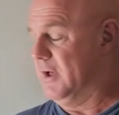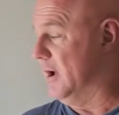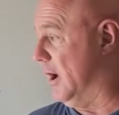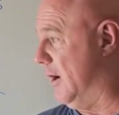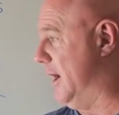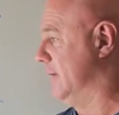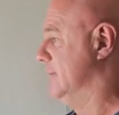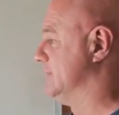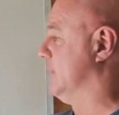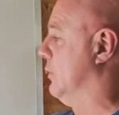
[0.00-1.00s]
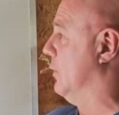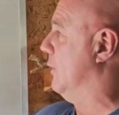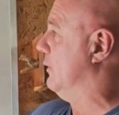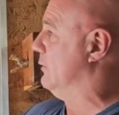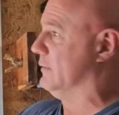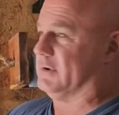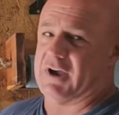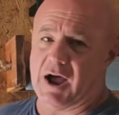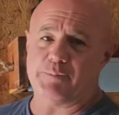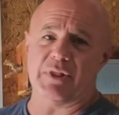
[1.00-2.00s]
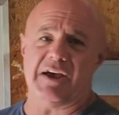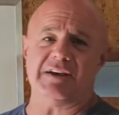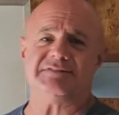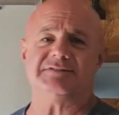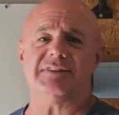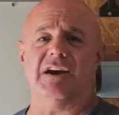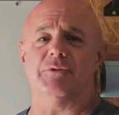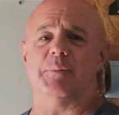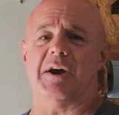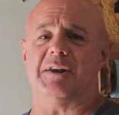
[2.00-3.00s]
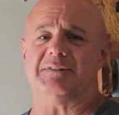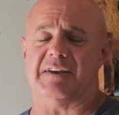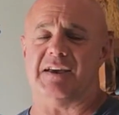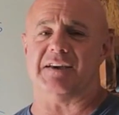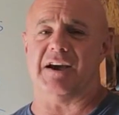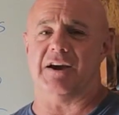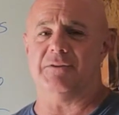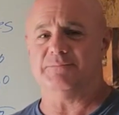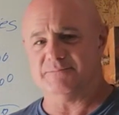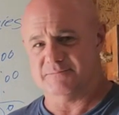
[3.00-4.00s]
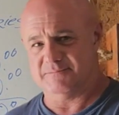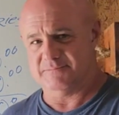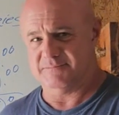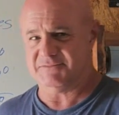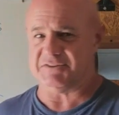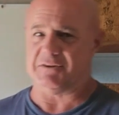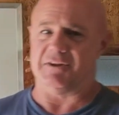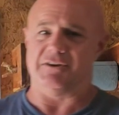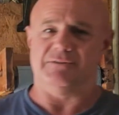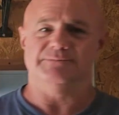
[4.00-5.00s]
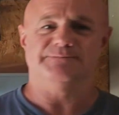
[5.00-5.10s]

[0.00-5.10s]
All right. So God bless everybody. Take care. See you later.